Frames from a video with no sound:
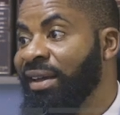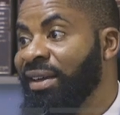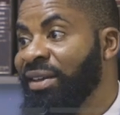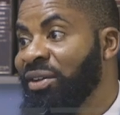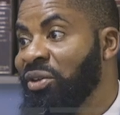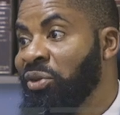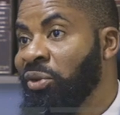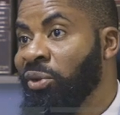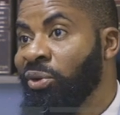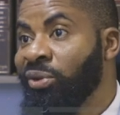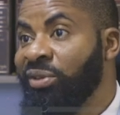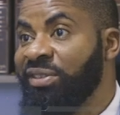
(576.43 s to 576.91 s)

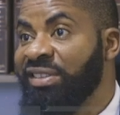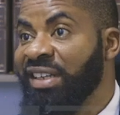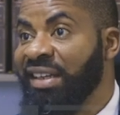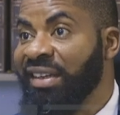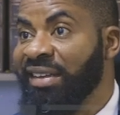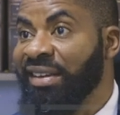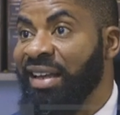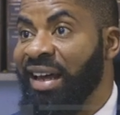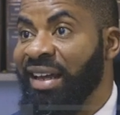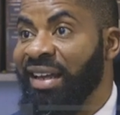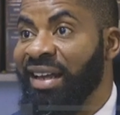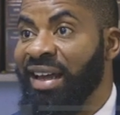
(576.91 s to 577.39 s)
You
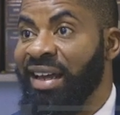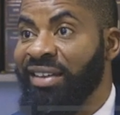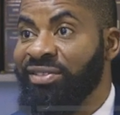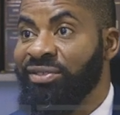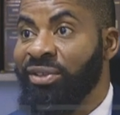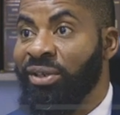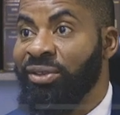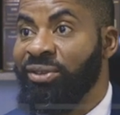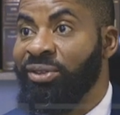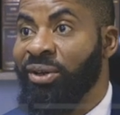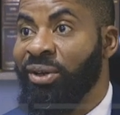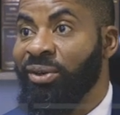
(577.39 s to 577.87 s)
think that he has
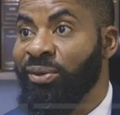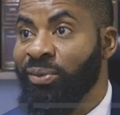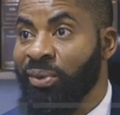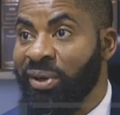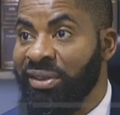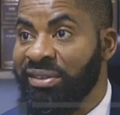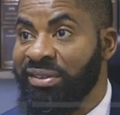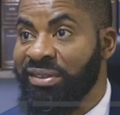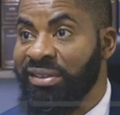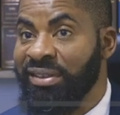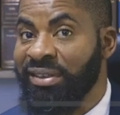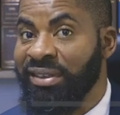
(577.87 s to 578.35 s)
not done
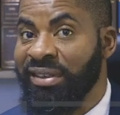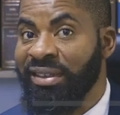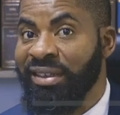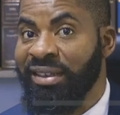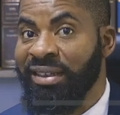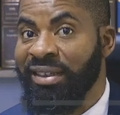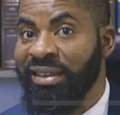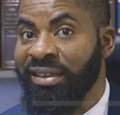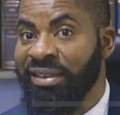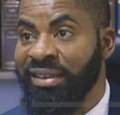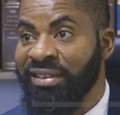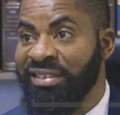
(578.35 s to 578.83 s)
what
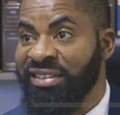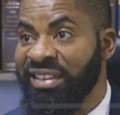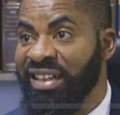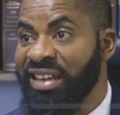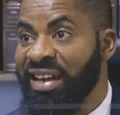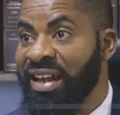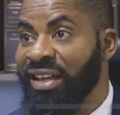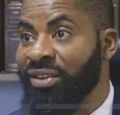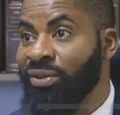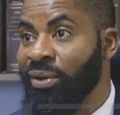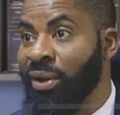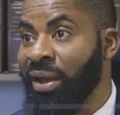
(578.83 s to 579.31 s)
is
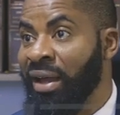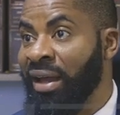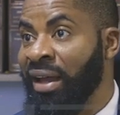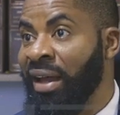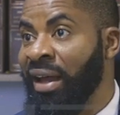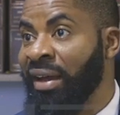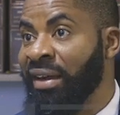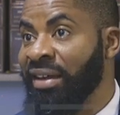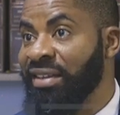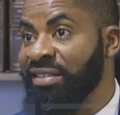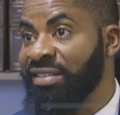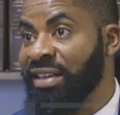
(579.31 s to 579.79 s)
needed to
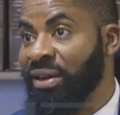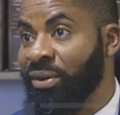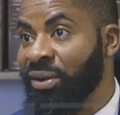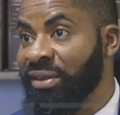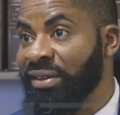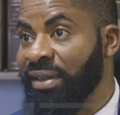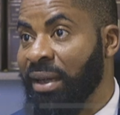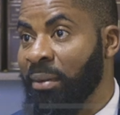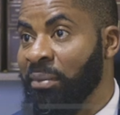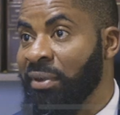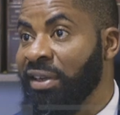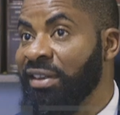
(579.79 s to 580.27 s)
earn a second
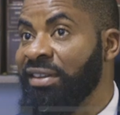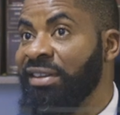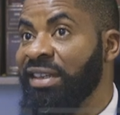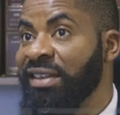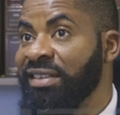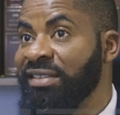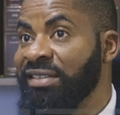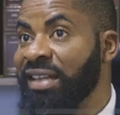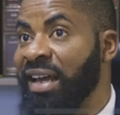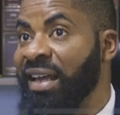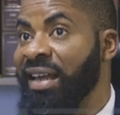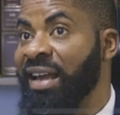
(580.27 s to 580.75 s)
time. He
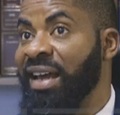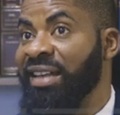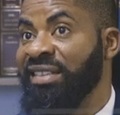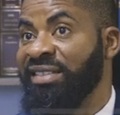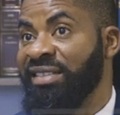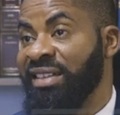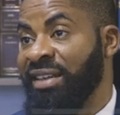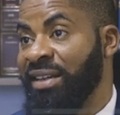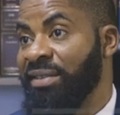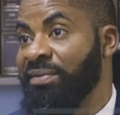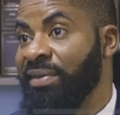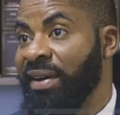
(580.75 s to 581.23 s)
thinks that he has
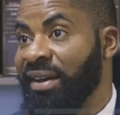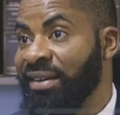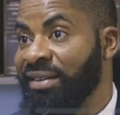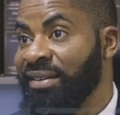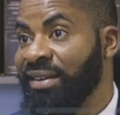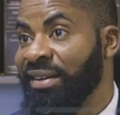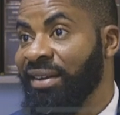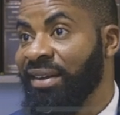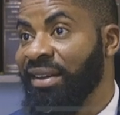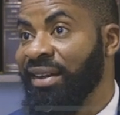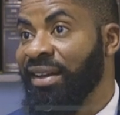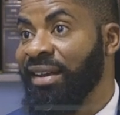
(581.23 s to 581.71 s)
delivered.
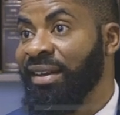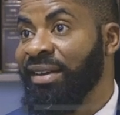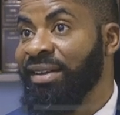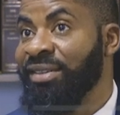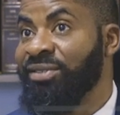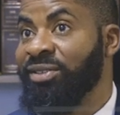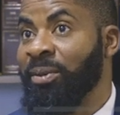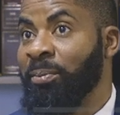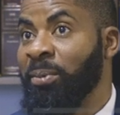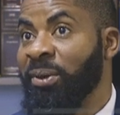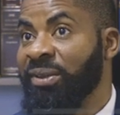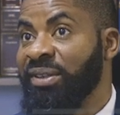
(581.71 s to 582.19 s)
His
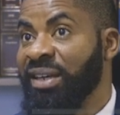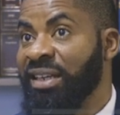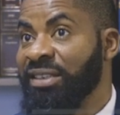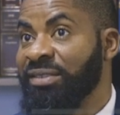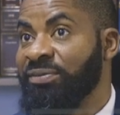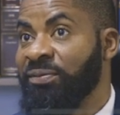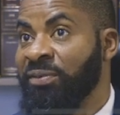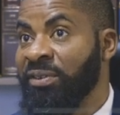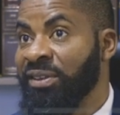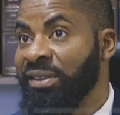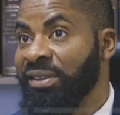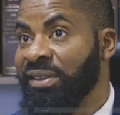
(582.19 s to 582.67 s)
supporters
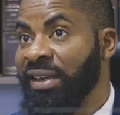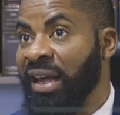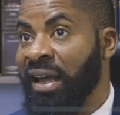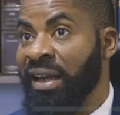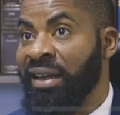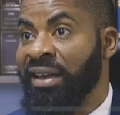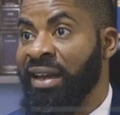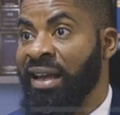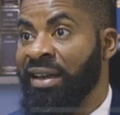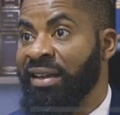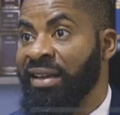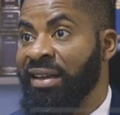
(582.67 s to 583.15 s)
feel
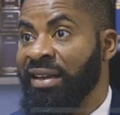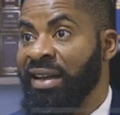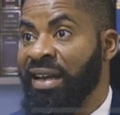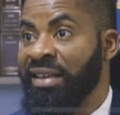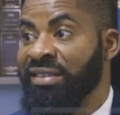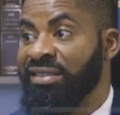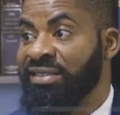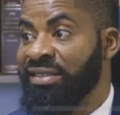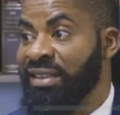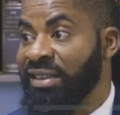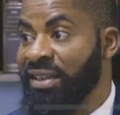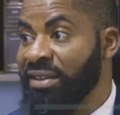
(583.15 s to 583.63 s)
that he
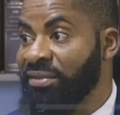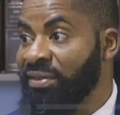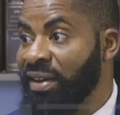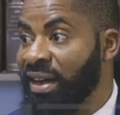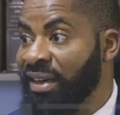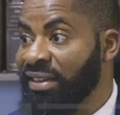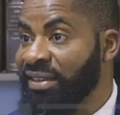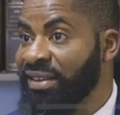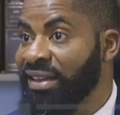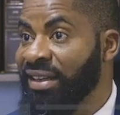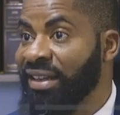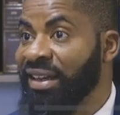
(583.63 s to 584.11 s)
has
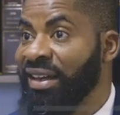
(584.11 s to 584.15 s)
delivered.